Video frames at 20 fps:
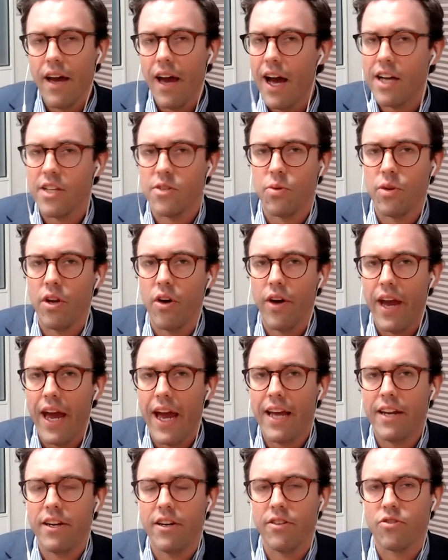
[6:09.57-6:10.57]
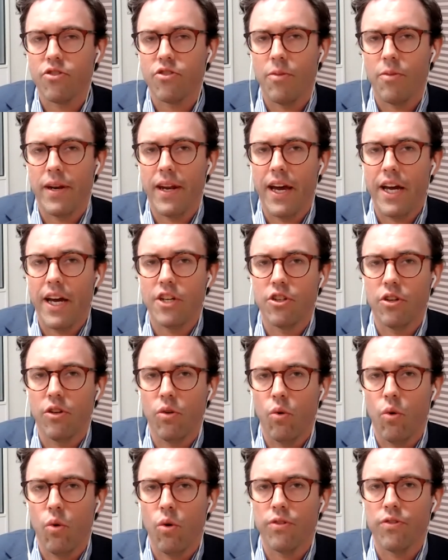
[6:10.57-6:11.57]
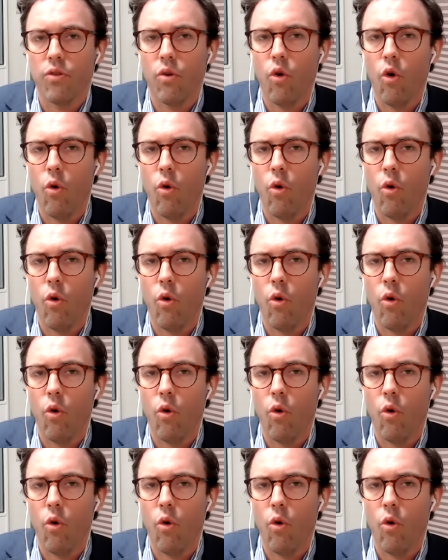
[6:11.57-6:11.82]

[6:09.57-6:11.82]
as we know, anti-discrimination laws